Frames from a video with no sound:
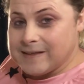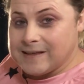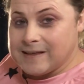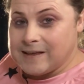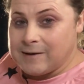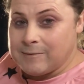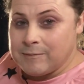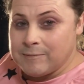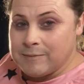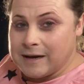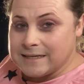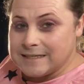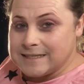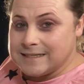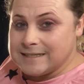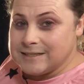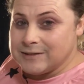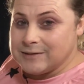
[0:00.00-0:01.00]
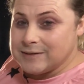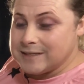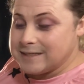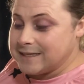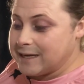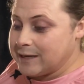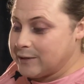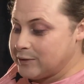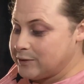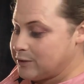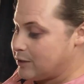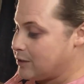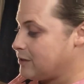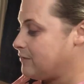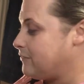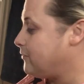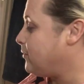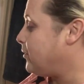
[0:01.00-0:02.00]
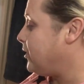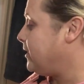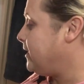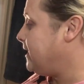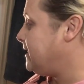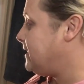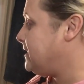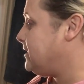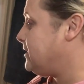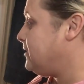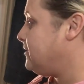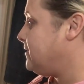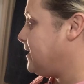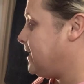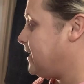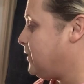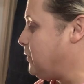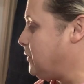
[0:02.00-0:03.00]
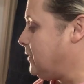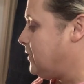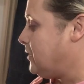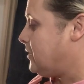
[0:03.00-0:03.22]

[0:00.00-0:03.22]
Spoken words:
Coming back to do the second half of what I need to do now.